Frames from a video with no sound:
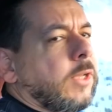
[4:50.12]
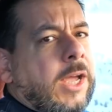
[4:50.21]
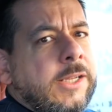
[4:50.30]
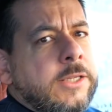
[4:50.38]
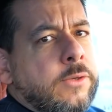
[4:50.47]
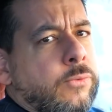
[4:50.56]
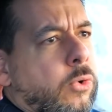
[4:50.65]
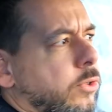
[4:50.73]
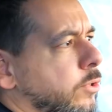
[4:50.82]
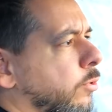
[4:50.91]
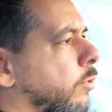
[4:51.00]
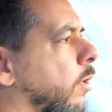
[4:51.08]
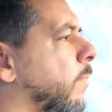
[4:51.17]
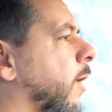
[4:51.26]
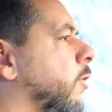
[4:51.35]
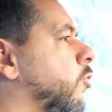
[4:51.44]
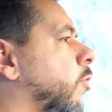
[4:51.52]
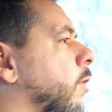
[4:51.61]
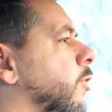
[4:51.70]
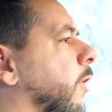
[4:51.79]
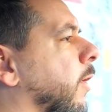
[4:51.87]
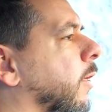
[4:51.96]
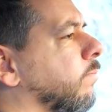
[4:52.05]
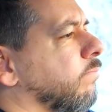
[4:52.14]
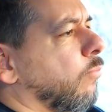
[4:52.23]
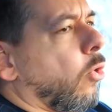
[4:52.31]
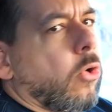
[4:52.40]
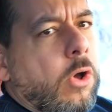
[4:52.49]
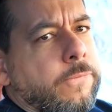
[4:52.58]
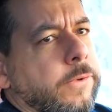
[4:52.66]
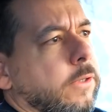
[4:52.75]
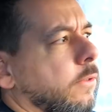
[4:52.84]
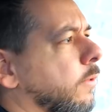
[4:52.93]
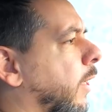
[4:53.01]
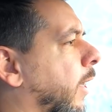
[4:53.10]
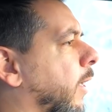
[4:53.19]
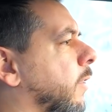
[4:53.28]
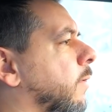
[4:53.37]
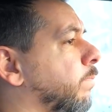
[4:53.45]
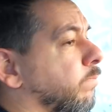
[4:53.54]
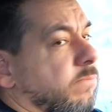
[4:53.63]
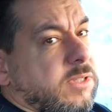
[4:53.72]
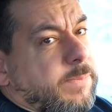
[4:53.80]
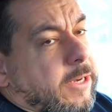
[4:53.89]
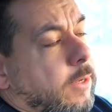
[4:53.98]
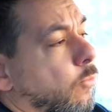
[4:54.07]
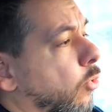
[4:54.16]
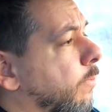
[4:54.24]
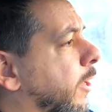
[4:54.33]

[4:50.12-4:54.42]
Unless, of course, you don't mind charging more often and spending more